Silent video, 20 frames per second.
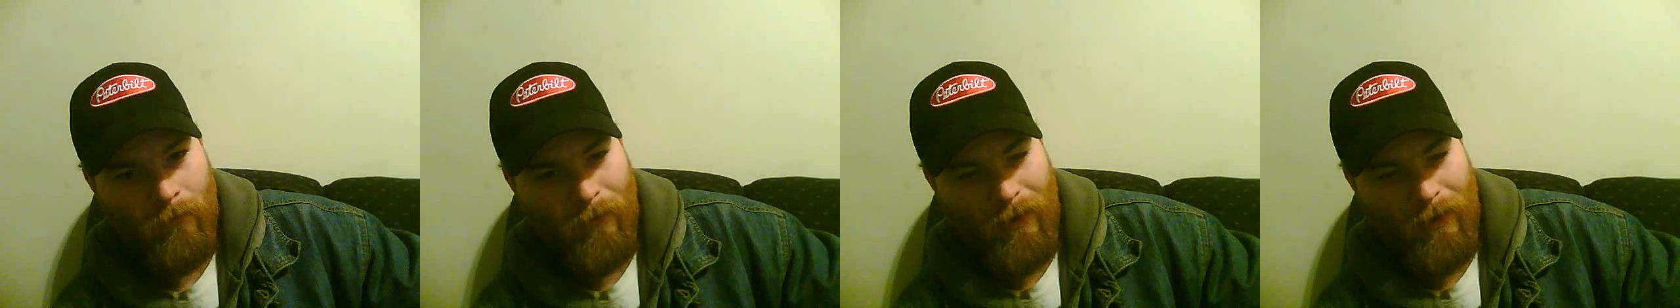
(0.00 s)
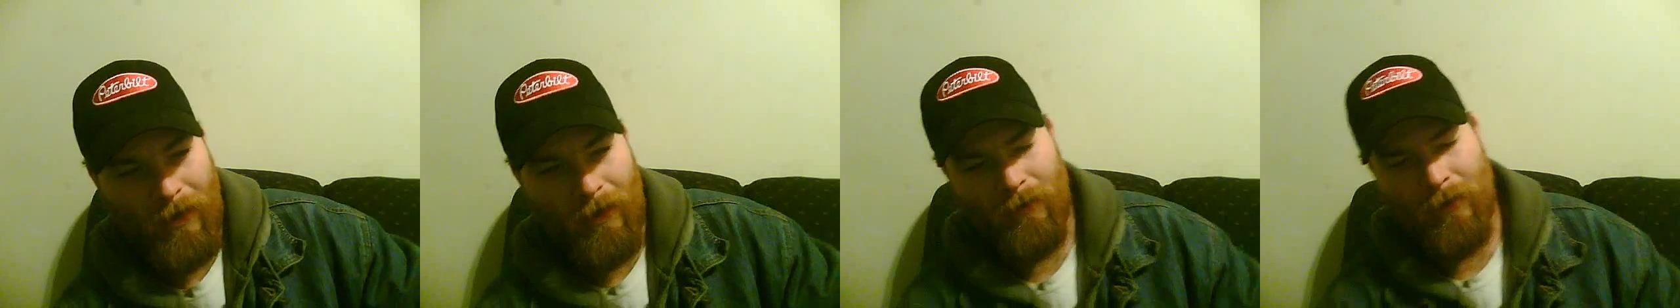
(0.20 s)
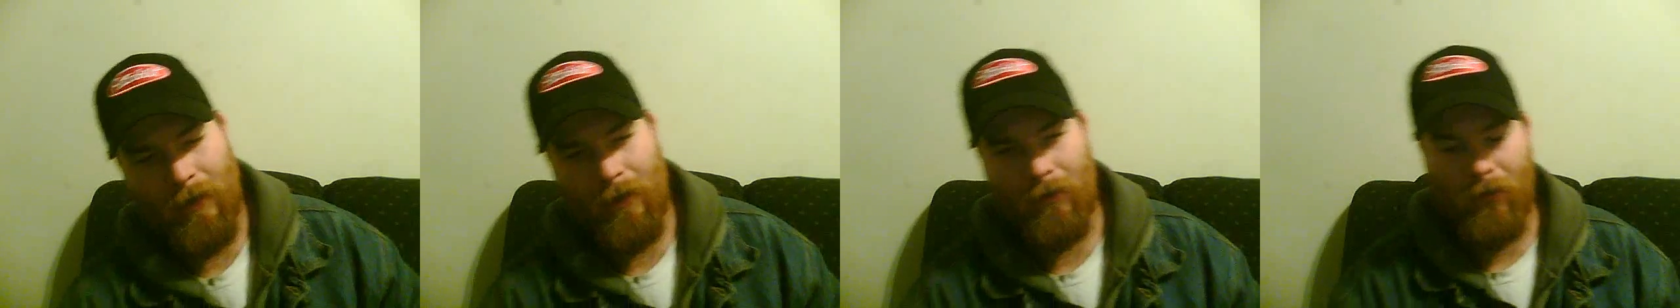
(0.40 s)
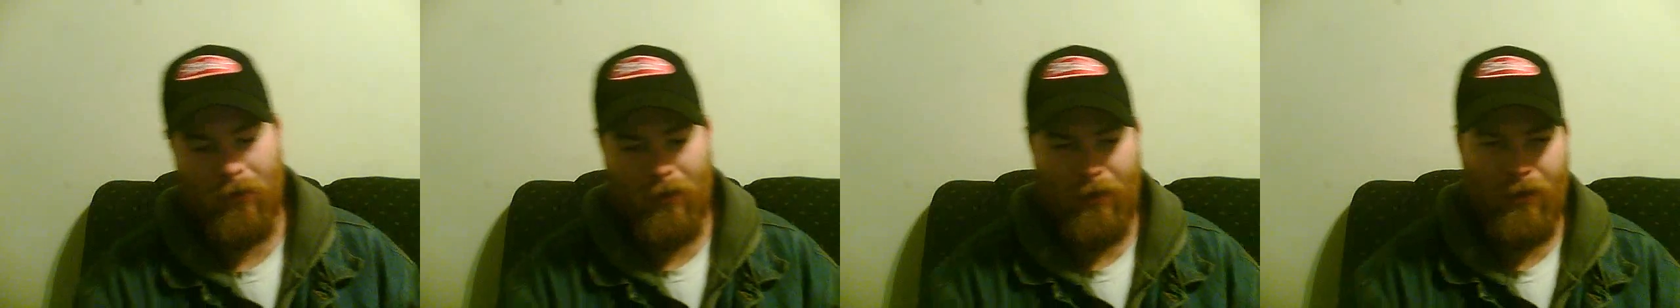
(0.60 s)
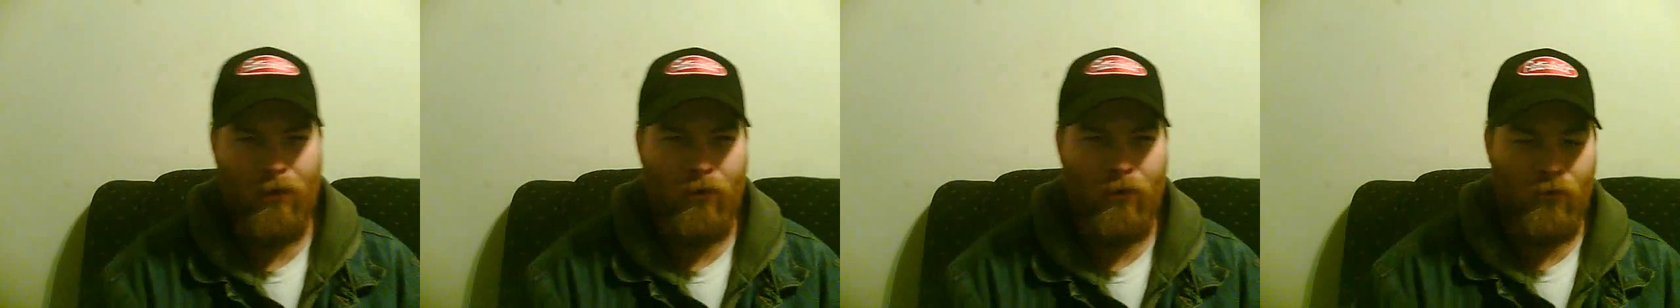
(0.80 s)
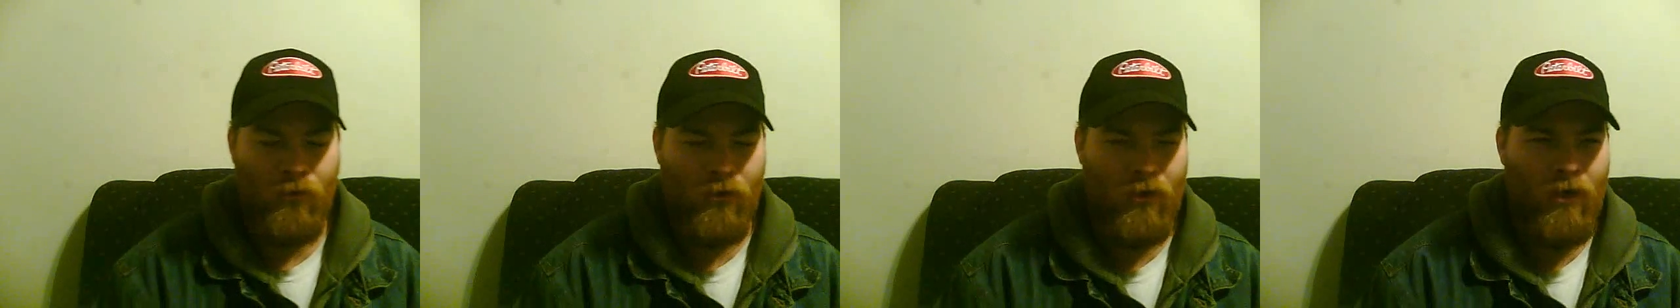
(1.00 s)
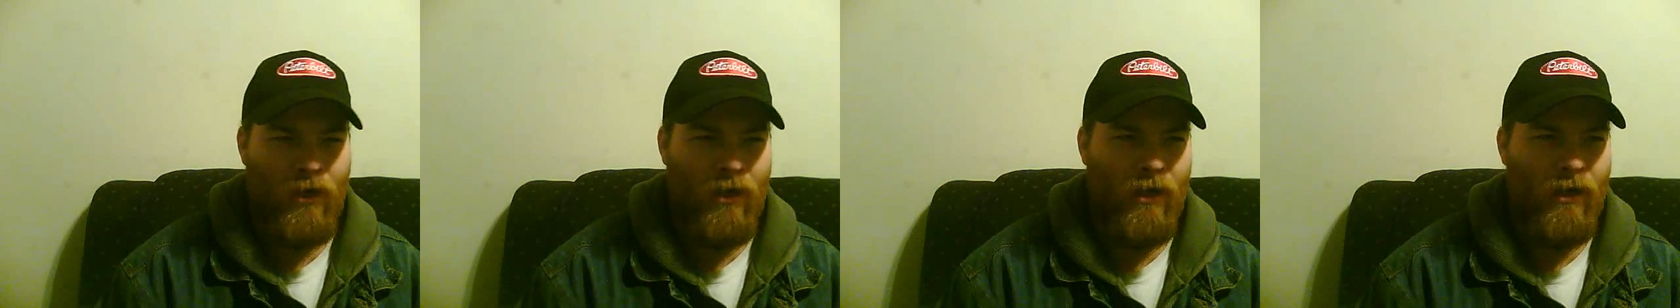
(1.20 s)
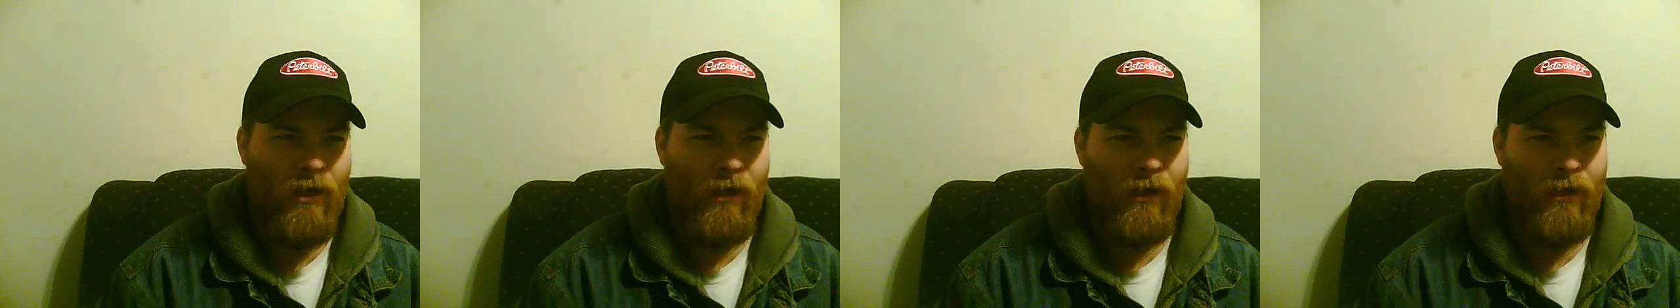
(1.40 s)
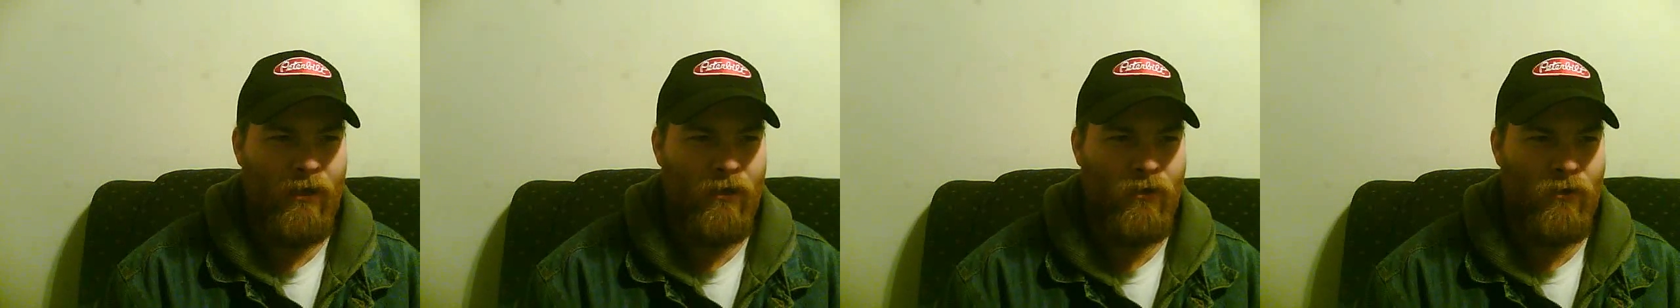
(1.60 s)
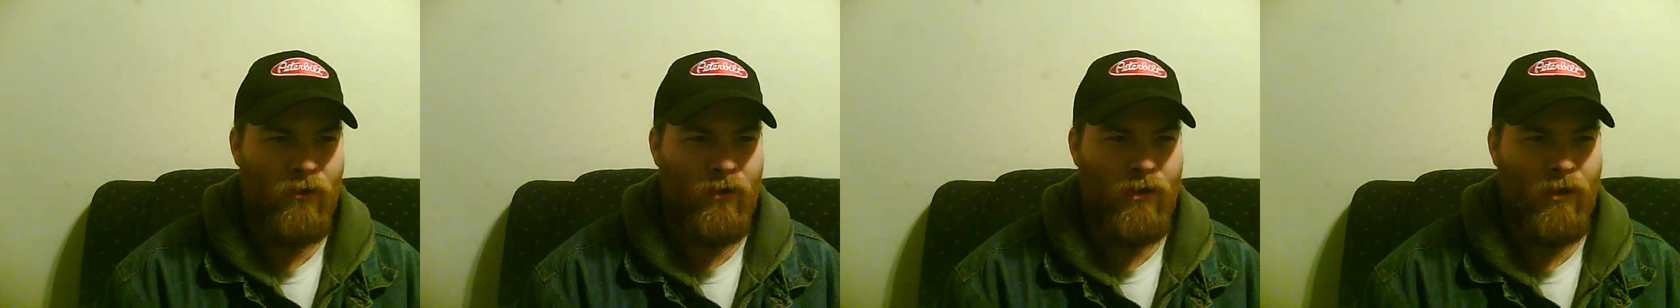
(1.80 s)
being that the DOJ
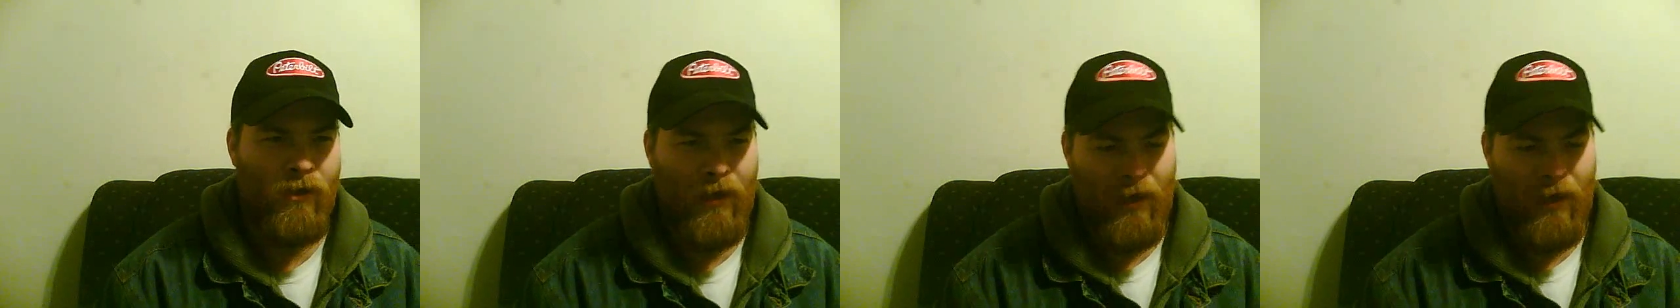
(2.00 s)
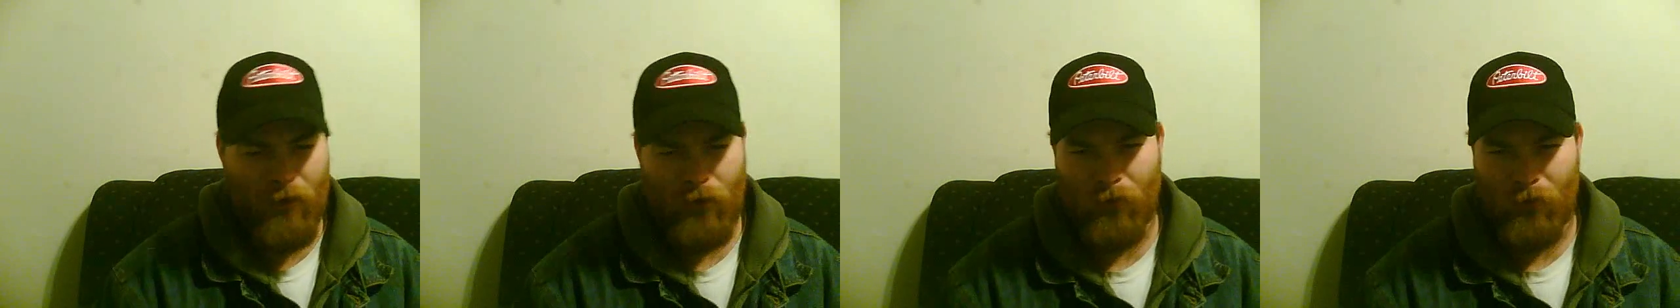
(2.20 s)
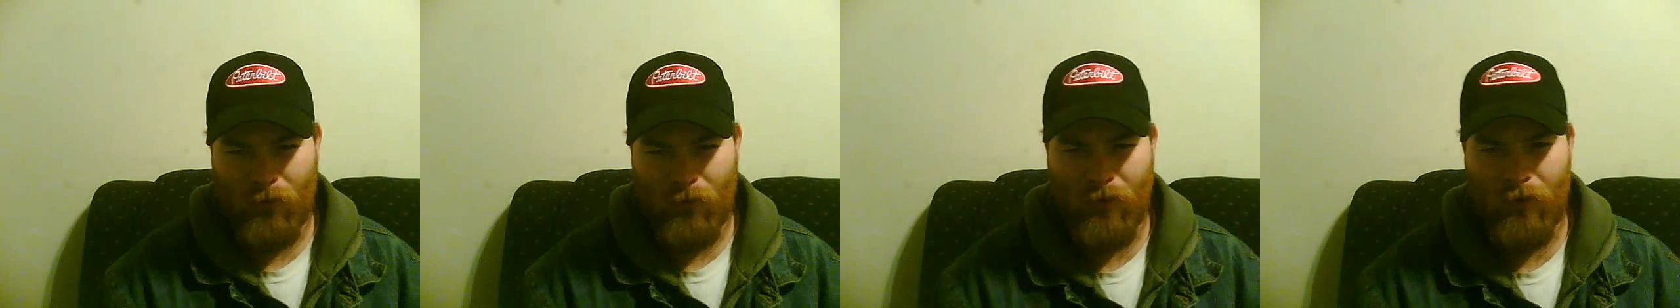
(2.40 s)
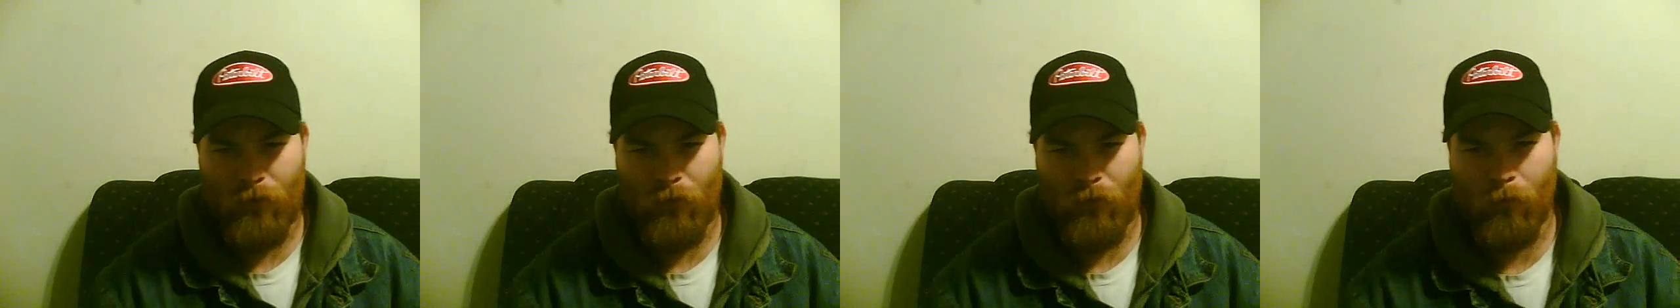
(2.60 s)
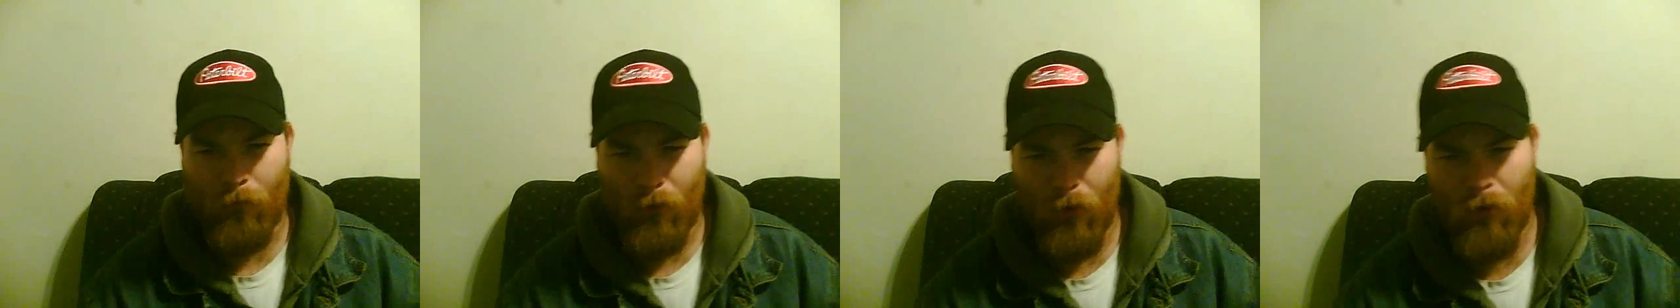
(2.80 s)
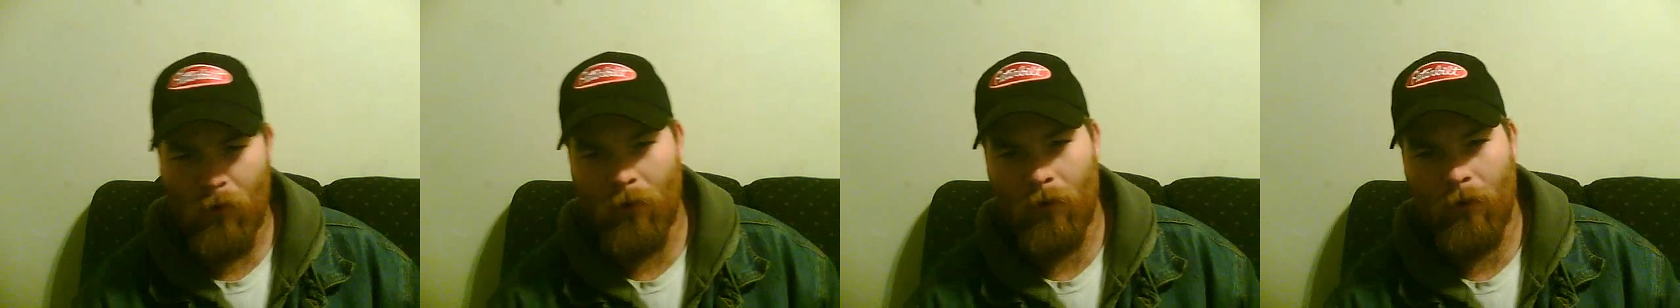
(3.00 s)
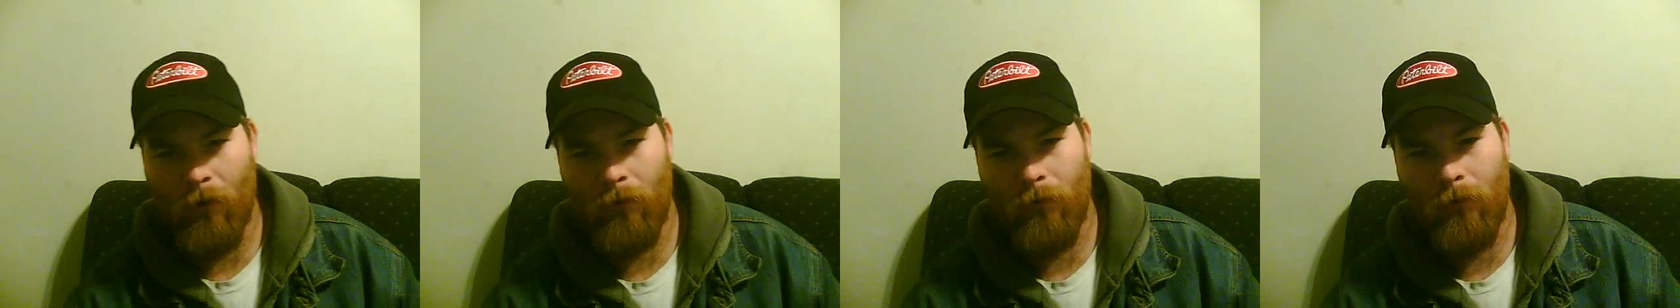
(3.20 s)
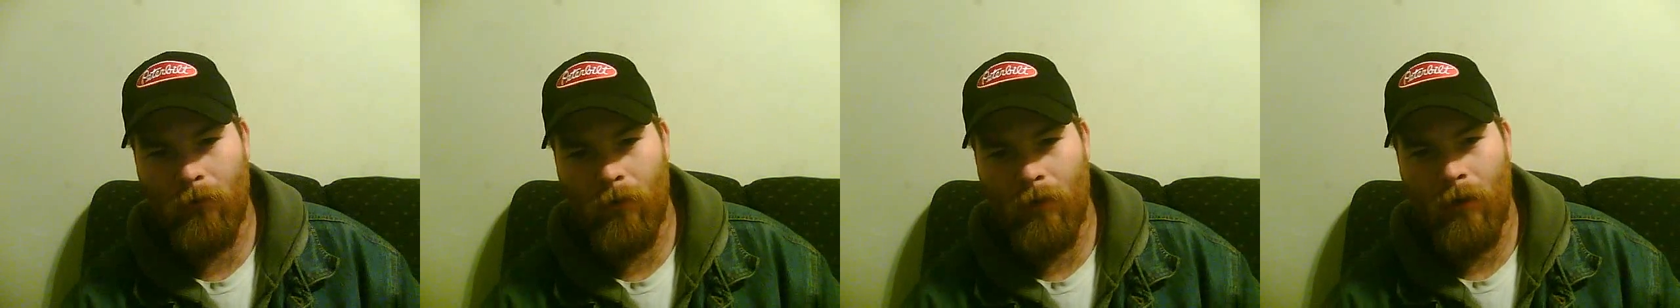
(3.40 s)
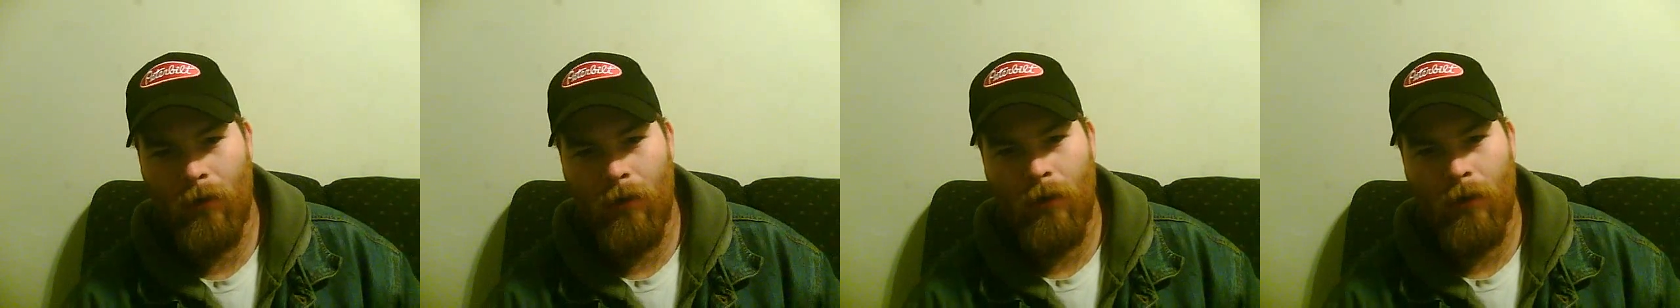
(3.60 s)
is the National Central Bureau,